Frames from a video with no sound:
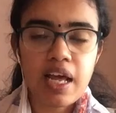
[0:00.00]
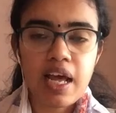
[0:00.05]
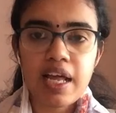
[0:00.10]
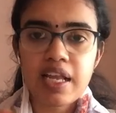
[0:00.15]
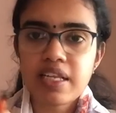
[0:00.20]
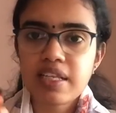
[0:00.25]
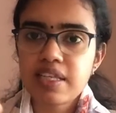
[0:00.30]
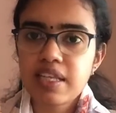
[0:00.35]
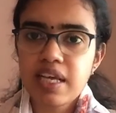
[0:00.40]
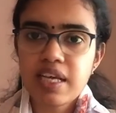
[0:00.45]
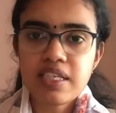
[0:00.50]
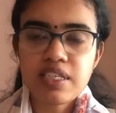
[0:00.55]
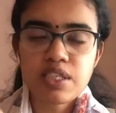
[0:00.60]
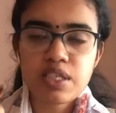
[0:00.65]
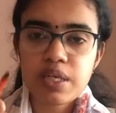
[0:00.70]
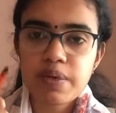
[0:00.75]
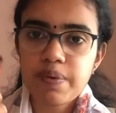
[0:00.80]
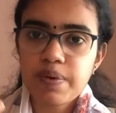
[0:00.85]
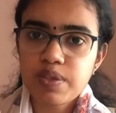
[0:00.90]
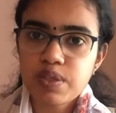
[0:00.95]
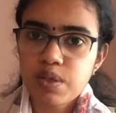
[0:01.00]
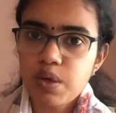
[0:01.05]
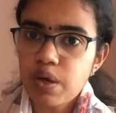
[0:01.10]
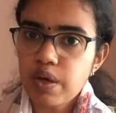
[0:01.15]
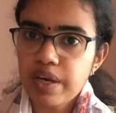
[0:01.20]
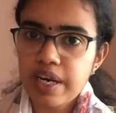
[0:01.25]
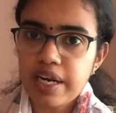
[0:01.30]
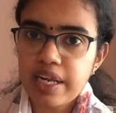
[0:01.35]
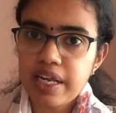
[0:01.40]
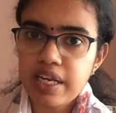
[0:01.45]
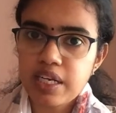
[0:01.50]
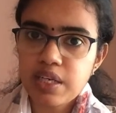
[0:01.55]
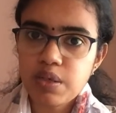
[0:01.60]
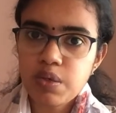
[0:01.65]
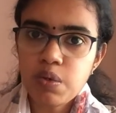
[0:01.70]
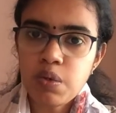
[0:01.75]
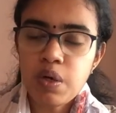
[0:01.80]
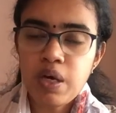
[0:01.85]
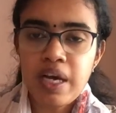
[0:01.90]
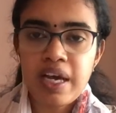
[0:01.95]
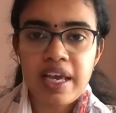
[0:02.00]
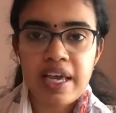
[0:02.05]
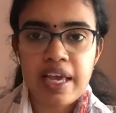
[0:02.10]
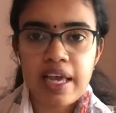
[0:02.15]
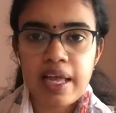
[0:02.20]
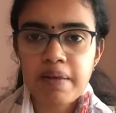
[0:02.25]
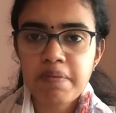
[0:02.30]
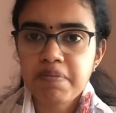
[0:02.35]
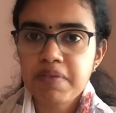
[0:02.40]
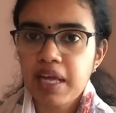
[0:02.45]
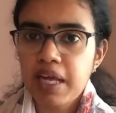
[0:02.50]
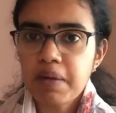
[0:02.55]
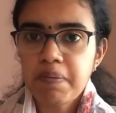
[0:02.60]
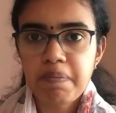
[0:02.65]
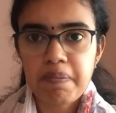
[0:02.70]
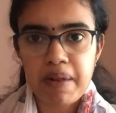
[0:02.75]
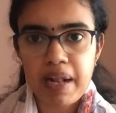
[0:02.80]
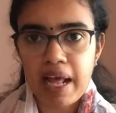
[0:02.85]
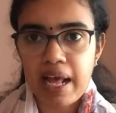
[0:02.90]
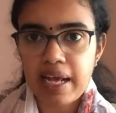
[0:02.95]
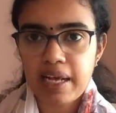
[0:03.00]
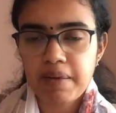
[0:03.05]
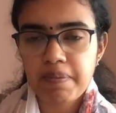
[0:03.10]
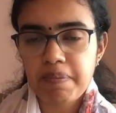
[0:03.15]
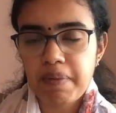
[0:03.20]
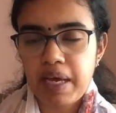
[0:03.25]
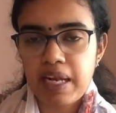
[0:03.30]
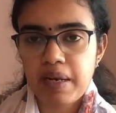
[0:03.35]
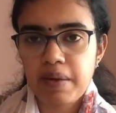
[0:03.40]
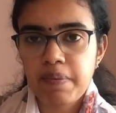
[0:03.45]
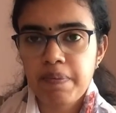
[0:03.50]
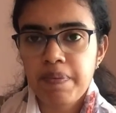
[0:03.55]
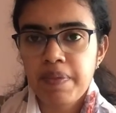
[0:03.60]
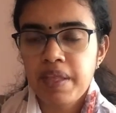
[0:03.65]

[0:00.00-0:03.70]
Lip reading: and thus she was not ready to help that black man.